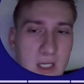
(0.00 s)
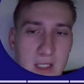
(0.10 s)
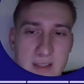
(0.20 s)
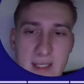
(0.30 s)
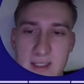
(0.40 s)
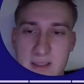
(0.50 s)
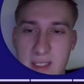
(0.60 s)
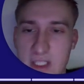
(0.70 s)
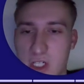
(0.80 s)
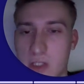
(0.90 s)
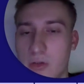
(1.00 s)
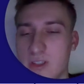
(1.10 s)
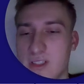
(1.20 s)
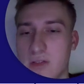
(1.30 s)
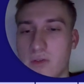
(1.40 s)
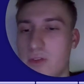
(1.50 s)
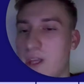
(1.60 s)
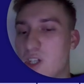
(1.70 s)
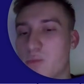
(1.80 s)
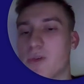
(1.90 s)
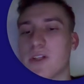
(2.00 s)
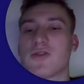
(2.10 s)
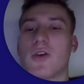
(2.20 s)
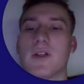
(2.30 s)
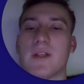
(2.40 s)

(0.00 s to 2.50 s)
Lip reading: Date, and check your insight of your dashboard and so on.